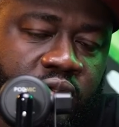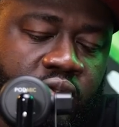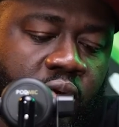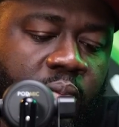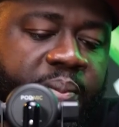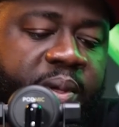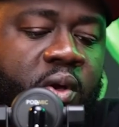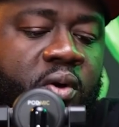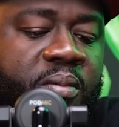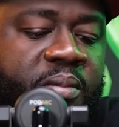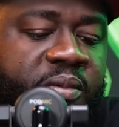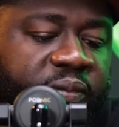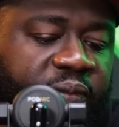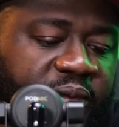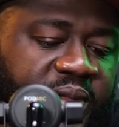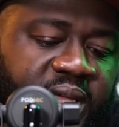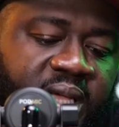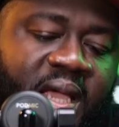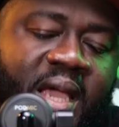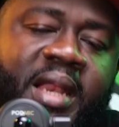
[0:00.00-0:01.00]
So Big Homie
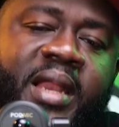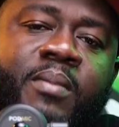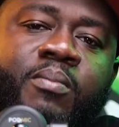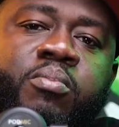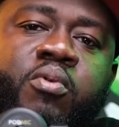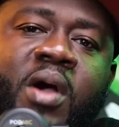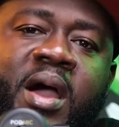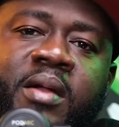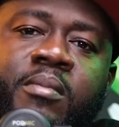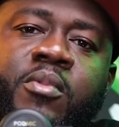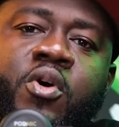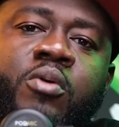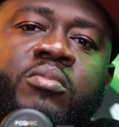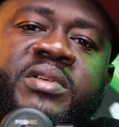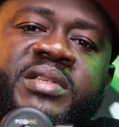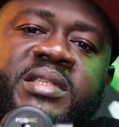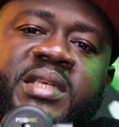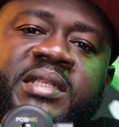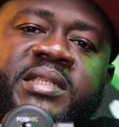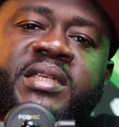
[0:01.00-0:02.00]
Flea and a boy
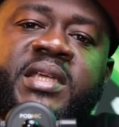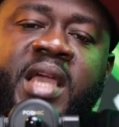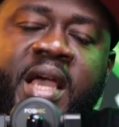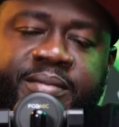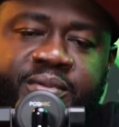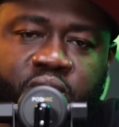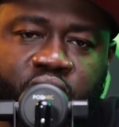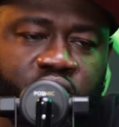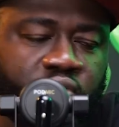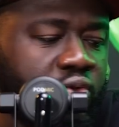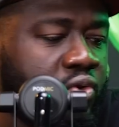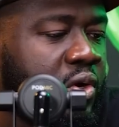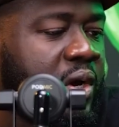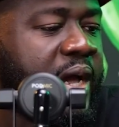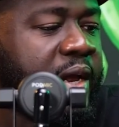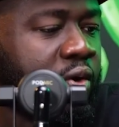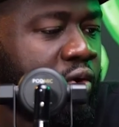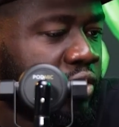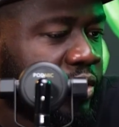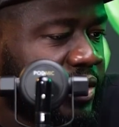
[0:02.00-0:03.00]
almost set up studio
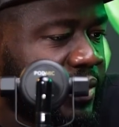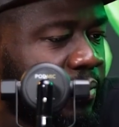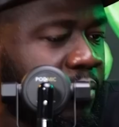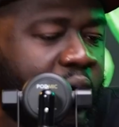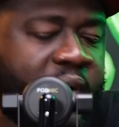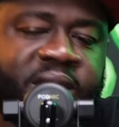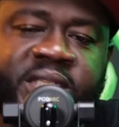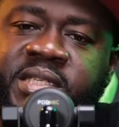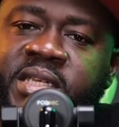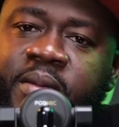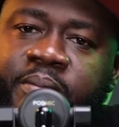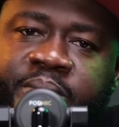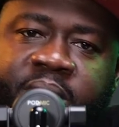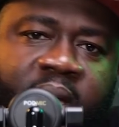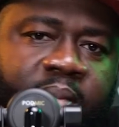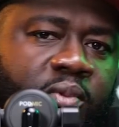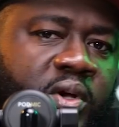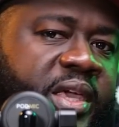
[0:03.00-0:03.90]
and all the boys in the bem